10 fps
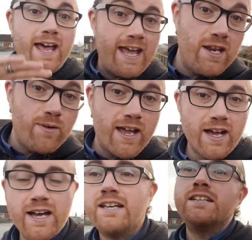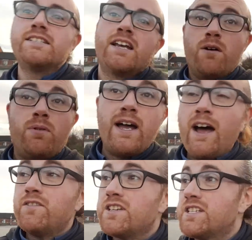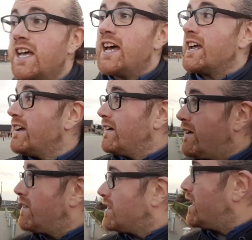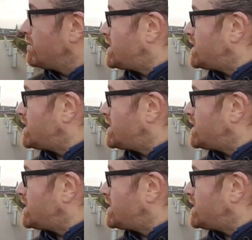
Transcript: anyway, guys, but I have to say that I'm